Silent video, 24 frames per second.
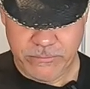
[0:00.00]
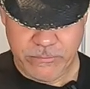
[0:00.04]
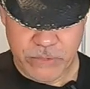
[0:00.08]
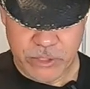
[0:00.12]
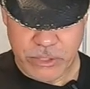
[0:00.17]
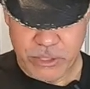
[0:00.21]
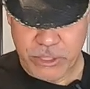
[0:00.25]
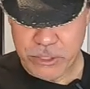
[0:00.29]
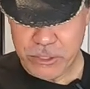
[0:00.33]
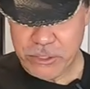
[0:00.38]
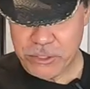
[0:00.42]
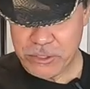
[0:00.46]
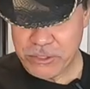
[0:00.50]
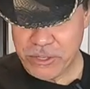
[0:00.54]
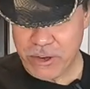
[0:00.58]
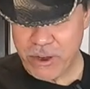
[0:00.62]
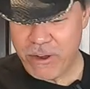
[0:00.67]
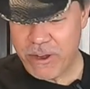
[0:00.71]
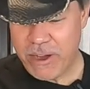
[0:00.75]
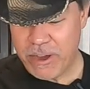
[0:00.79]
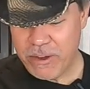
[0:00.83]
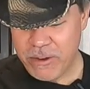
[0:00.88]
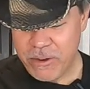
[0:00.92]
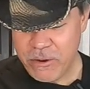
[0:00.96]
Delicious.
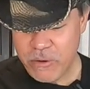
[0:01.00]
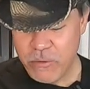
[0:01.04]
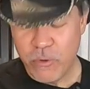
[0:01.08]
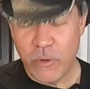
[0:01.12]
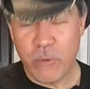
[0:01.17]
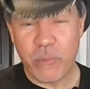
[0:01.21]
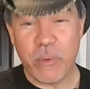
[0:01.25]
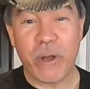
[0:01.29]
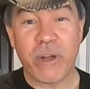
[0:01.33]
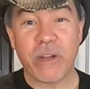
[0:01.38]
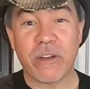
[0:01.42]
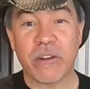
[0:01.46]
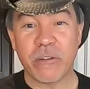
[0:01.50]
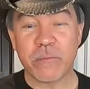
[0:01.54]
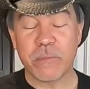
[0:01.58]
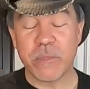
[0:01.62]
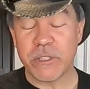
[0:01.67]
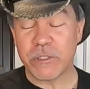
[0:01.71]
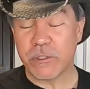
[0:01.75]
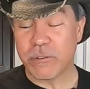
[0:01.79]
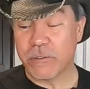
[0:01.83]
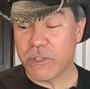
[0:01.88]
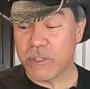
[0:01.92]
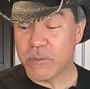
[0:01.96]
All right. Well, Merry
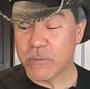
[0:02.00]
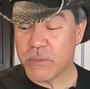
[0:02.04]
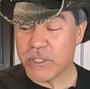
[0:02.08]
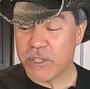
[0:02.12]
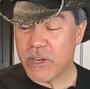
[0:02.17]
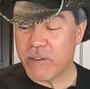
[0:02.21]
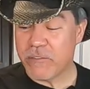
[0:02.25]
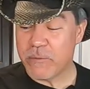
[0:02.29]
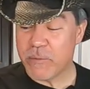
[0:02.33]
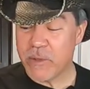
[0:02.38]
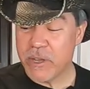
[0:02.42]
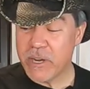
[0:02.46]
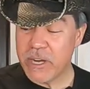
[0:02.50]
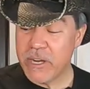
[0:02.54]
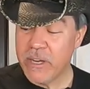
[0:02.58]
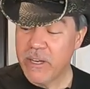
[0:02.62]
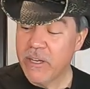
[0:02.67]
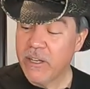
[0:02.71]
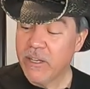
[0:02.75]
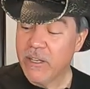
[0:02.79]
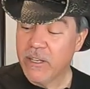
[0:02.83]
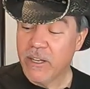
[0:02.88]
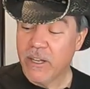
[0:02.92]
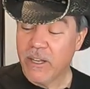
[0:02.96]
Christmas, everybody.
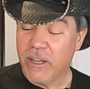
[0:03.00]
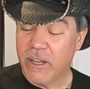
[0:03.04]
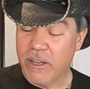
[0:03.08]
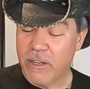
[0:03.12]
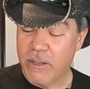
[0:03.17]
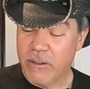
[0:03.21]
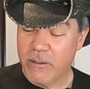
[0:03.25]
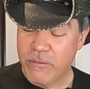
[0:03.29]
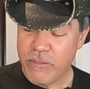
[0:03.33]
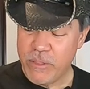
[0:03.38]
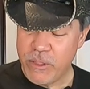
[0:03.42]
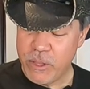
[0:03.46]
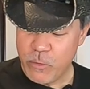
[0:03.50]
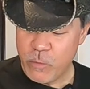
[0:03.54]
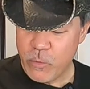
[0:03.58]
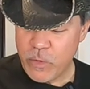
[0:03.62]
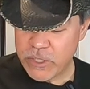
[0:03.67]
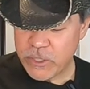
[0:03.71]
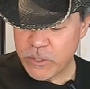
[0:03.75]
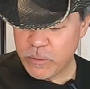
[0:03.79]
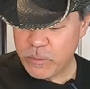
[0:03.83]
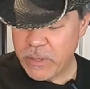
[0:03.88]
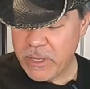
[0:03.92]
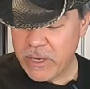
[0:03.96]
The
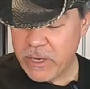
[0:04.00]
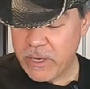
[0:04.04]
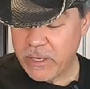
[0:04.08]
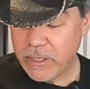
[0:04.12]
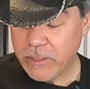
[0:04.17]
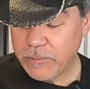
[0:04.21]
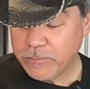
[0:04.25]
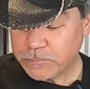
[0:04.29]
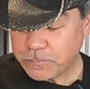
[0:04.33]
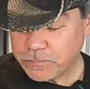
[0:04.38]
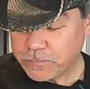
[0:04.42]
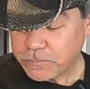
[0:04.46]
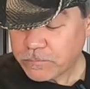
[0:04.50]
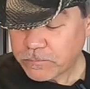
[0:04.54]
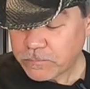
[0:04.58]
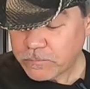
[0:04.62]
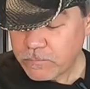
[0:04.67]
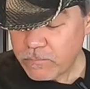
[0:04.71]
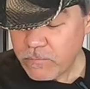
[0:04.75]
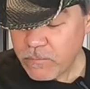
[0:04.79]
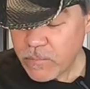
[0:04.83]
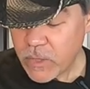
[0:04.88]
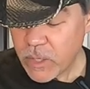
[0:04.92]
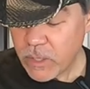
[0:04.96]
WhistlePig
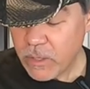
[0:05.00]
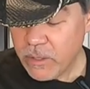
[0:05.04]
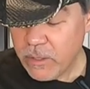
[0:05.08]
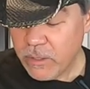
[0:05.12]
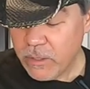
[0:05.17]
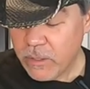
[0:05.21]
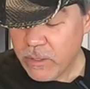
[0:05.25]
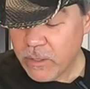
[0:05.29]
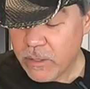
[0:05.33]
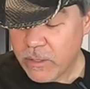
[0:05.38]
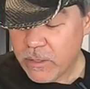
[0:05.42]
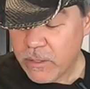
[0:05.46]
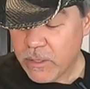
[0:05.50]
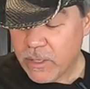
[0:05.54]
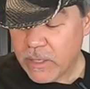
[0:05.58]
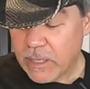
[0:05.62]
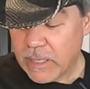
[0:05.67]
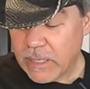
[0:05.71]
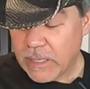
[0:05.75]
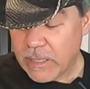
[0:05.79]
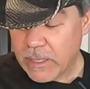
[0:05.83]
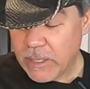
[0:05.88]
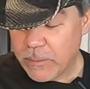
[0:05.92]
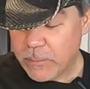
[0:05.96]

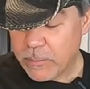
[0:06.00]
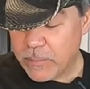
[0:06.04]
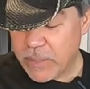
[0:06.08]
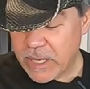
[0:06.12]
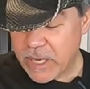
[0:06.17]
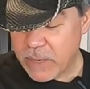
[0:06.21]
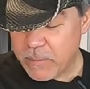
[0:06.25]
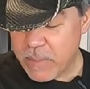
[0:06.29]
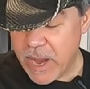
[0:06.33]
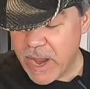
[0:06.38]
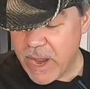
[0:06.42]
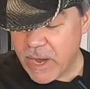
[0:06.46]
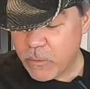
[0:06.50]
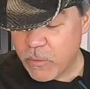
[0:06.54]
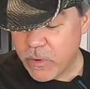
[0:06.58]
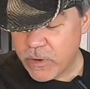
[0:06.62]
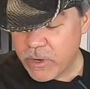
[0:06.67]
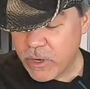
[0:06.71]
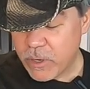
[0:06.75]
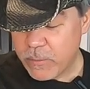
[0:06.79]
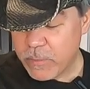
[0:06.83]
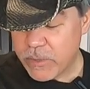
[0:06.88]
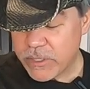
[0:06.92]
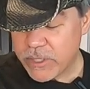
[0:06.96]
Piggyback
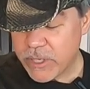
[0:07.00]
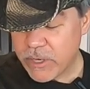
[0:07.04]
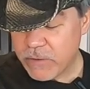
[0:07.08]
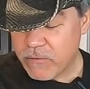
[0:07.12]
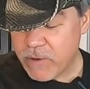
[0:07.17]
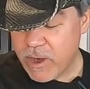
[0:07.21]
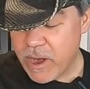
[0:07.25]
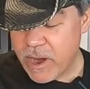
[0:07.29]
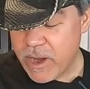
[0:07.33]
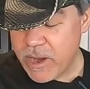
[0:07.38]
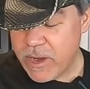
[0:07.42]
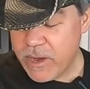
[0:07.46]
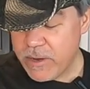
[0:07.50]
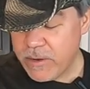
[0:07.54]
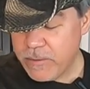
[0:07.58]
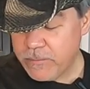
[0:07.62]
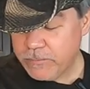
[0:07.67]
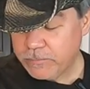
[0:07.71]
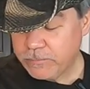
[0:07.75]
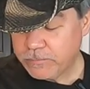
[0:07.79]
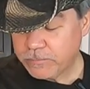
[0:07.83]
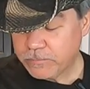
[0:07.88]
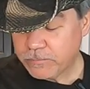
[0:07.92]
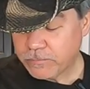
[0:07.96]
100% Rye
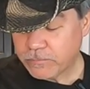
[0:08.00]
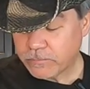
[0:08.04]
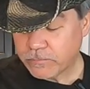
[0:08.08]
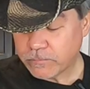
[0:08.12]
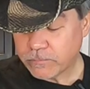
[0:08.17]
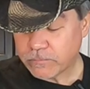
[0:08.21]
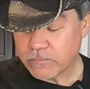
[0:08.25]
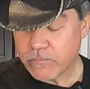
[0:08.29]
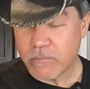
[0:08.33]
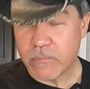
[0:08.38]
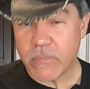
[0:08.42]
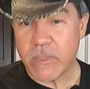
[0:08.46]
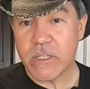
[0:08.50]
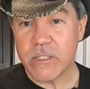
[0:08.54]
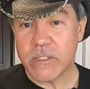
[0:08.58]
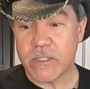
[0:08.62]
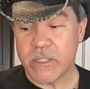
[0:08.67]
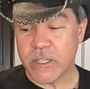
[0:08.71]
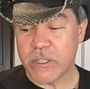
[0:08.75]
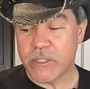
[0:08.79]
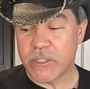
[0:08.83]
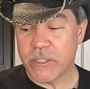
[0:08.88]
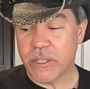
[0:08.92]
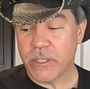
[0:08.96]

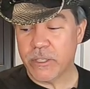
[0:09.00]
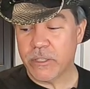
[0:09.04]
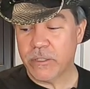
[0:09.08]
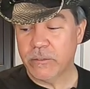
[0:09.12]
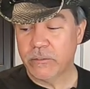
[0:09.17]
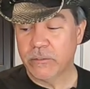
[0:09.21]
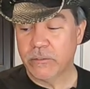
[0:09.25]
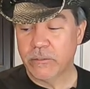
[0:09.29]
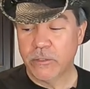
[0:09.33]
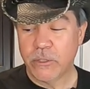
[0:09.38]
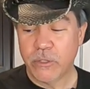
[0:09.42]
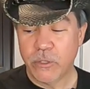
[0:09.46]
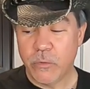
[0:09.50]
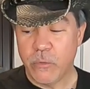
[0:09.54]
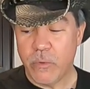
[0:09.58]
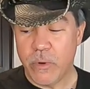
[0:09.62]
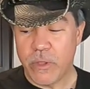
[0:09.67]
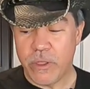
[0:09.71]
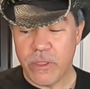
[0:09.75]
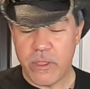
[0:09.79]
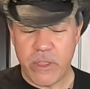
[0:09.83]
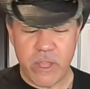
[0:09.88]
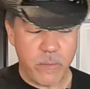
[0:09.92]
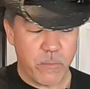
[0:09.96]
6-year
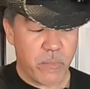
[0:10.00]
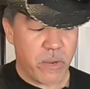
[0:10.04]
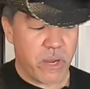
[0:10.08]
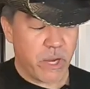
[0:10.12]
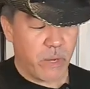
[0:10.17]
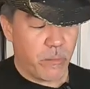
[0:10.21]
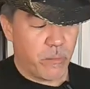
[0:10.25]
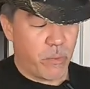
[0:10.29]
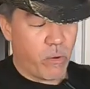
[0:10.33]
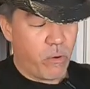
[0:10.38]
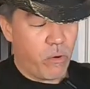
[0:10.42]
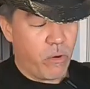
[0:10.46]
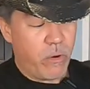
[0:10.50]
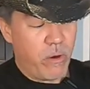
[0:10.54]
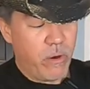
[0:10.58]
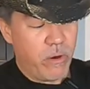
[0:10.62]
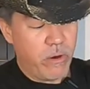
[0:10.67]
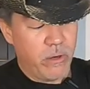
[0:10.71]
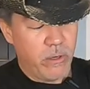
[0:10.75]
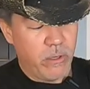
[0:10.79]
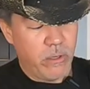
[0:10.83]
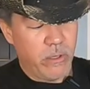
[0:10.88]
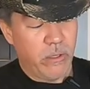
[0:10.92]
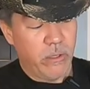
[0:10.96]
with the pig pour
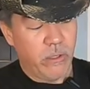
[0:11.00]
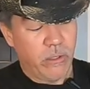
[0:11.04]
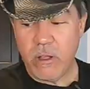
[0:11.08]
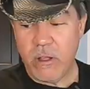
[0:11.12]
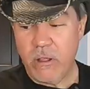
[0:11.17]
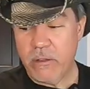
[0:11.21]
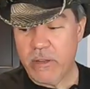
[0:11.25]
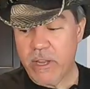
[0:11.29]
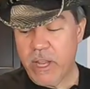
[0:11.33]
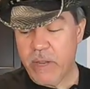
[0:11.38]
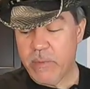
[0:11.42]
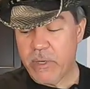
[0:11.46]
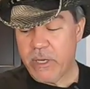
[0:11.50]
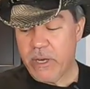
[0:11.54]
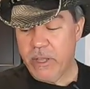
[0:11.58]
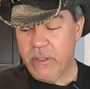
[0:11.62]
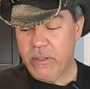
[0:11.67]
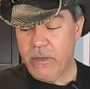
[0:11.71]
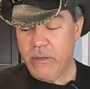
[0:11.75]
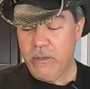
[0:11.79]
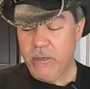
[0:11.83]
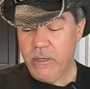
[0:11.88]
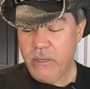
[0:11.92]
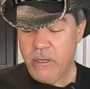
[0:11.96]
all came
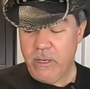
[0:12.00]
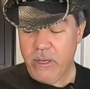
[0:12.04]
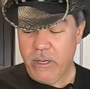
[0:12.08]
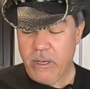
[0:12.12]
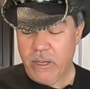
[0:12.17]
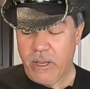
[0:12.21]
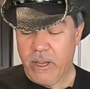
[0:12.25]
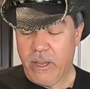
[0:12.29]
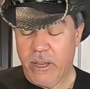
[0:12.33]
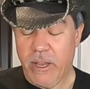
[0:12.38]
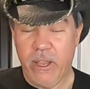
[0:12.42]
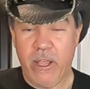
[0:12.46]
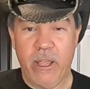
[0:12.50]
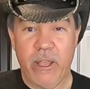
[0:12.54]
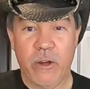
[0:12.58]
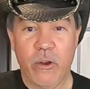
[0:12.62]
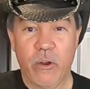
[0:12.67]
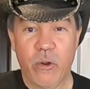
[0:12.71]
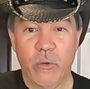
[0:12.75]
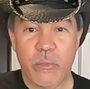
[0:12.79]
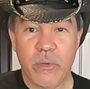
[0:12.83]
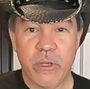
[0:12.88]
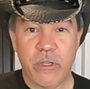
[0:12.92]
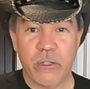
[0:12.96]
together.
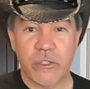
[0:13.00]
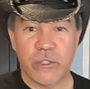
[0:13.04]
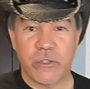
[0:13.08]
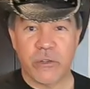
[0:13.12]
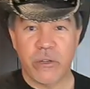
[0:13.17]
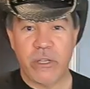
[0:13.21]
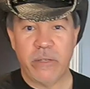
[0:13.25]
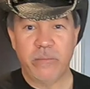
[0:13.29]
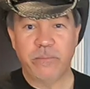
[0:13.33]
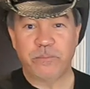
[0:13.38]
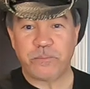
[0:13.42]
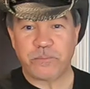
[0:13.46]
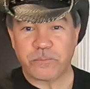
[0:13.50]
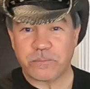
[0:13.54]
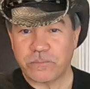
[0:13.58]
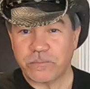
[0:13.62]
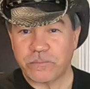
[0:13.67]
And I hope you enjoyed